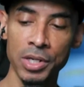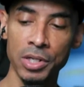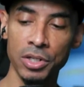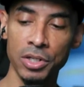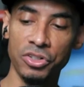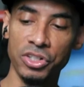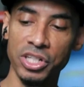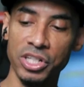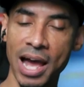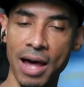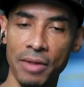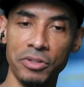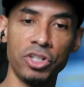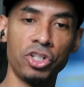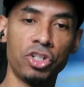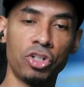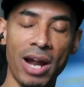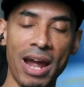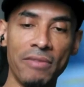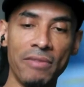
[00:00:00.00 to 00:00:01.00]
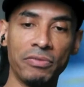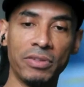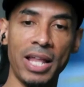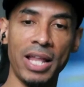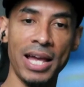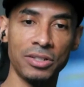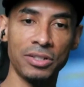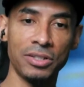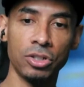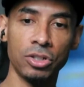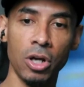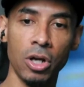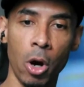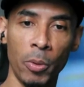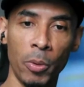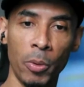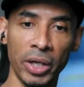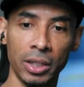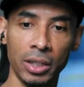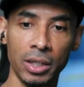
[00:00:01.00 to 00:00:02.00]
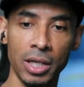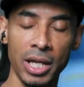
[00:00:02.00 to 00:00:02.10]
see how this draft class is going,